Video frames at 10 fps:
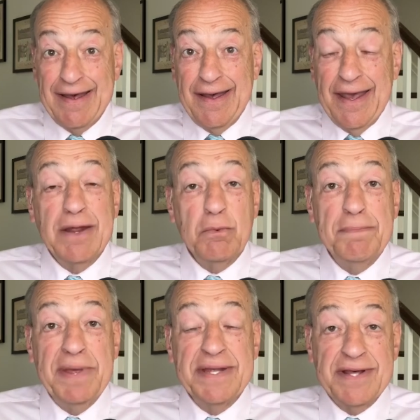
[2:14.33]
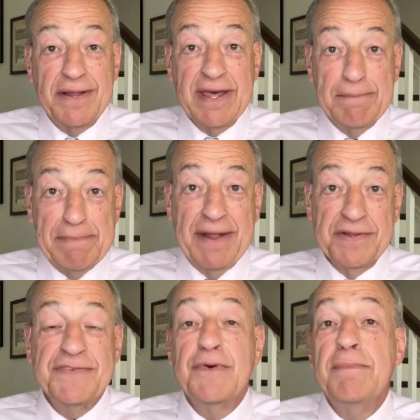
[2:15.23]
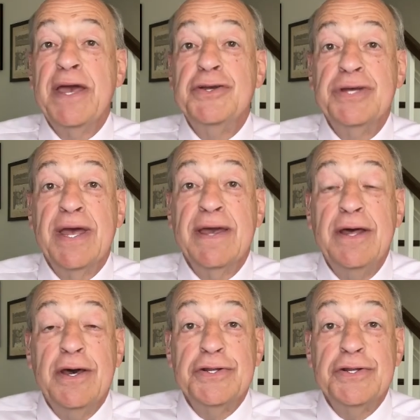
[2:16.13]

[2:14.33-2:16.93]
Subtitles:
and it would be a delicate balance for Beijing